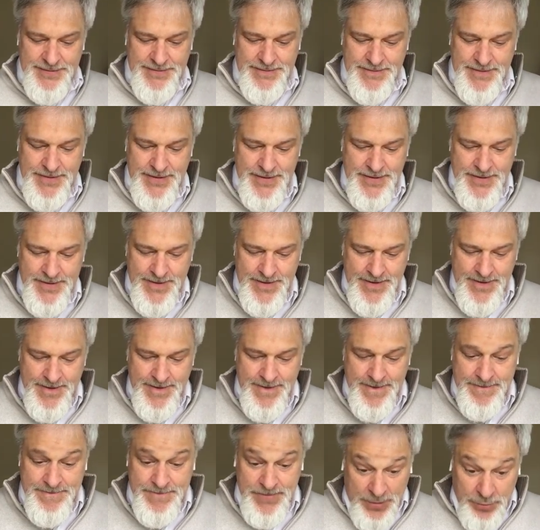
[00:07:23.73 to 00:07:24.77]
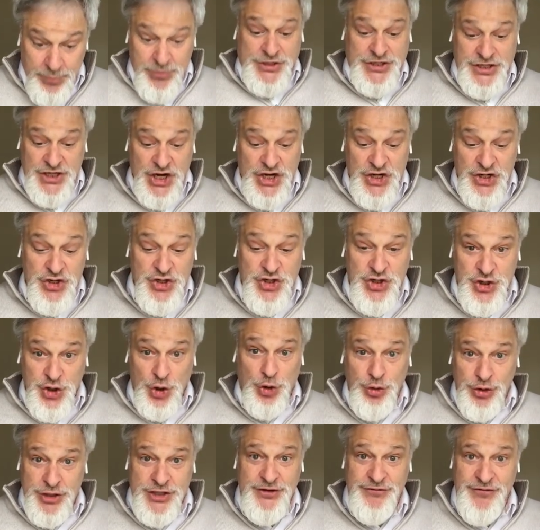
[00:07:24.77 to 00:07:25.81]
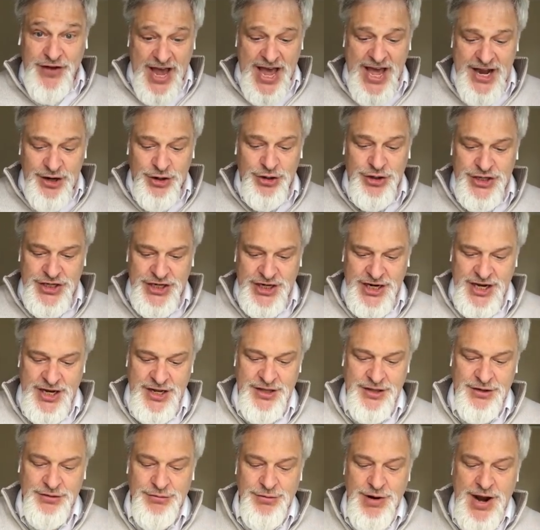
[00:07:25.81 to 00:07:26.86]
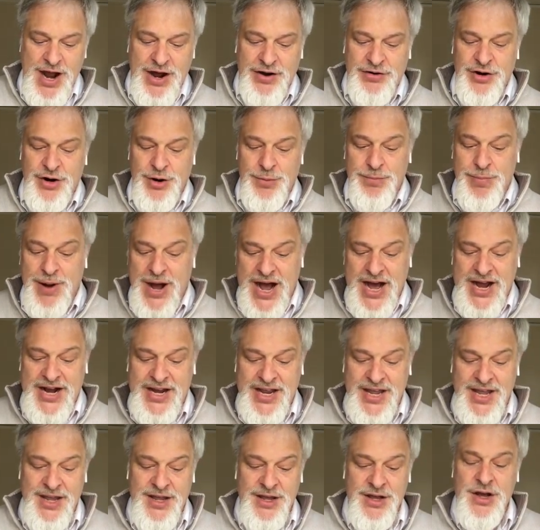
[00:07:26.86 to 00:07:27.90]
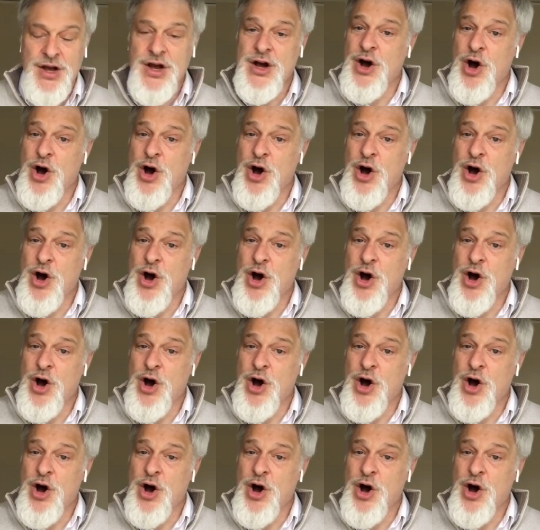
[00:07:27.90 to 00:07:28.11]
There was a sudden jolt of energy throughout her body.